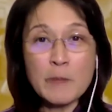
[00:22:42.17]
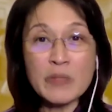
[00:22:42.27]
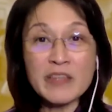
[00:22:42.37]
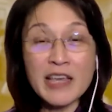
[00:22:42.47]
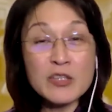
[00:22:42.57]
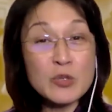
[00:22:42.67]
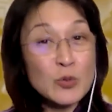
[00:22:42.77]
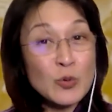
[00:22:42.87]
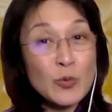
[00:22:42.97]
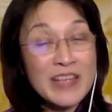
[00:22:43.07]
But guess
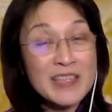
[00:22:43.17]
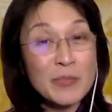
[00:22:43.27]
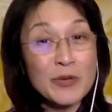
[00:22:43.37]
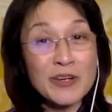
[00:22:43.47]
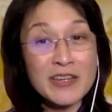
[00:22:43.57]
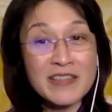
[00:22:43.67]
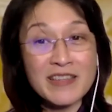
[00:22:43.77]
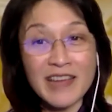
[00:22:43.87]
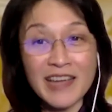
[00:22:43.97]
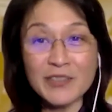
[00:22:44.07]
who wakes up earlier
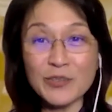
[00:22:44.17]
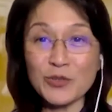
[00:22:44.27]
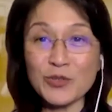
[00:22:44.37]
than I do?